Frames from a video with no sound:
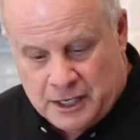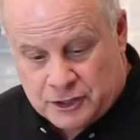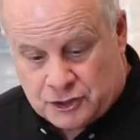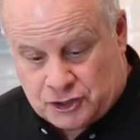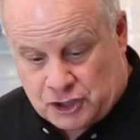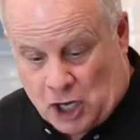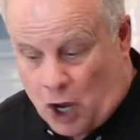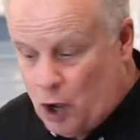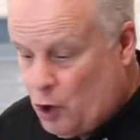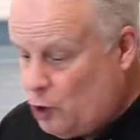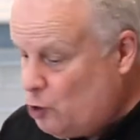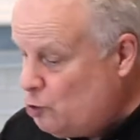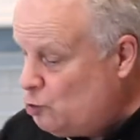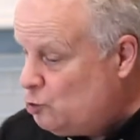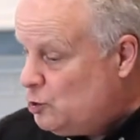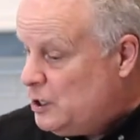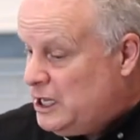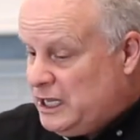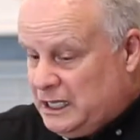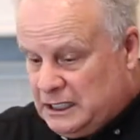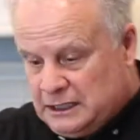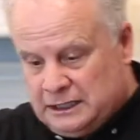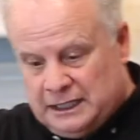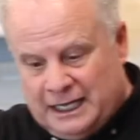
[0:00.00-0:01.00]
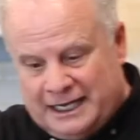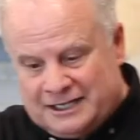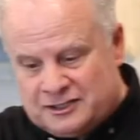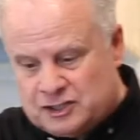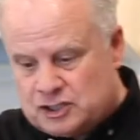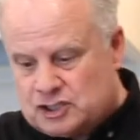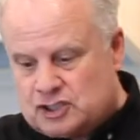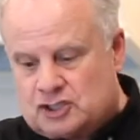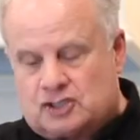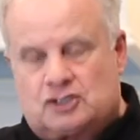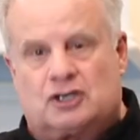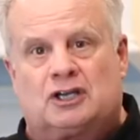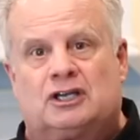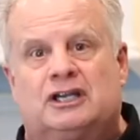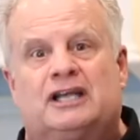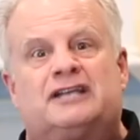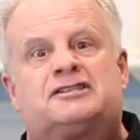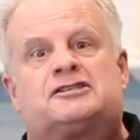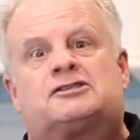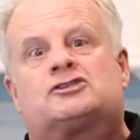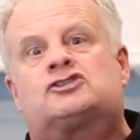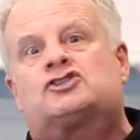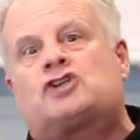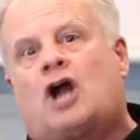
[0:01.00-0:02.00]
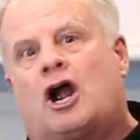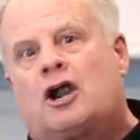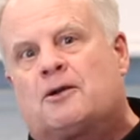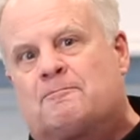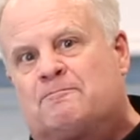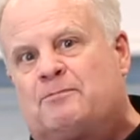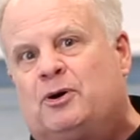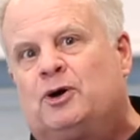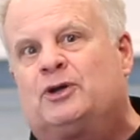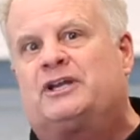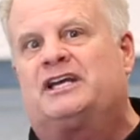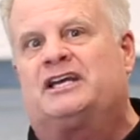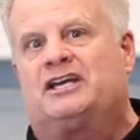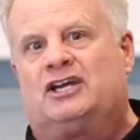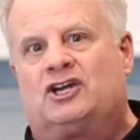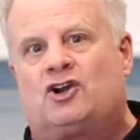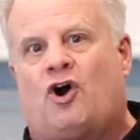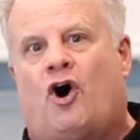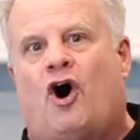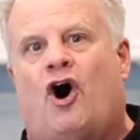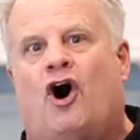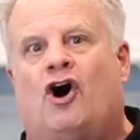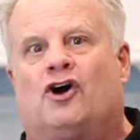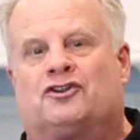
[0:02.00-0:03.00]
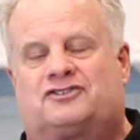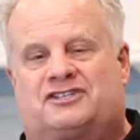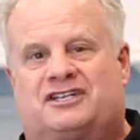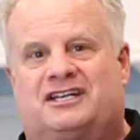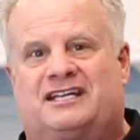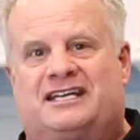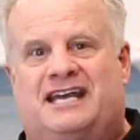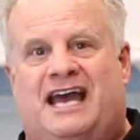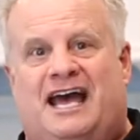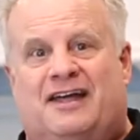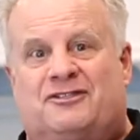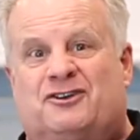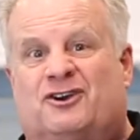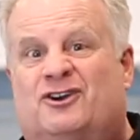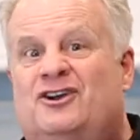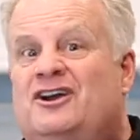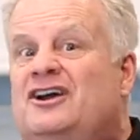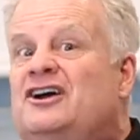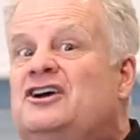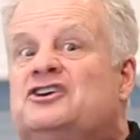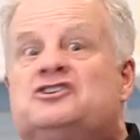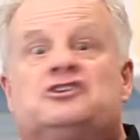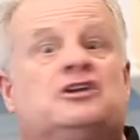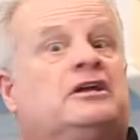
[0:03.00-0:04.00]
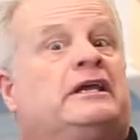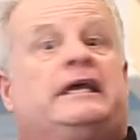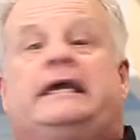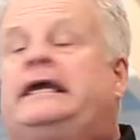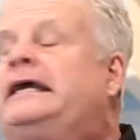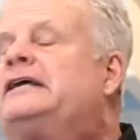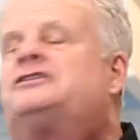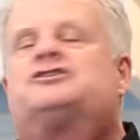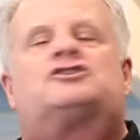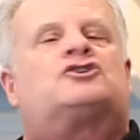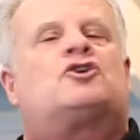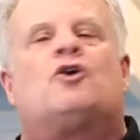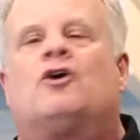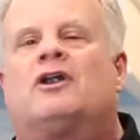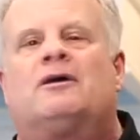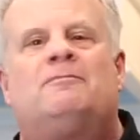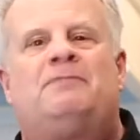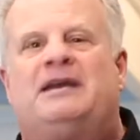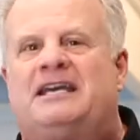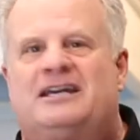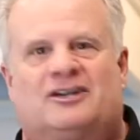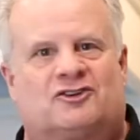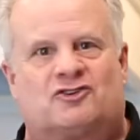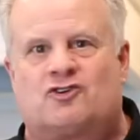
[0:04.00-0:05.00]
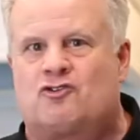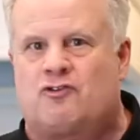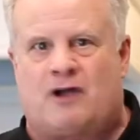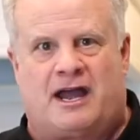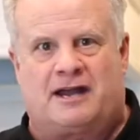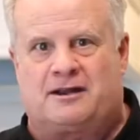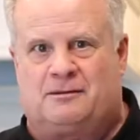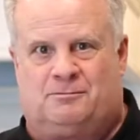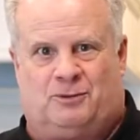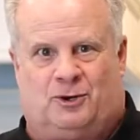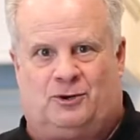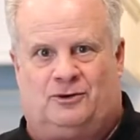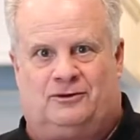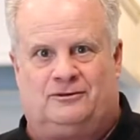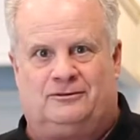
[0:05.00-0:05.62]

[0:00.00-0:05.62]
So let's start putting it all together. It's going to be incredible.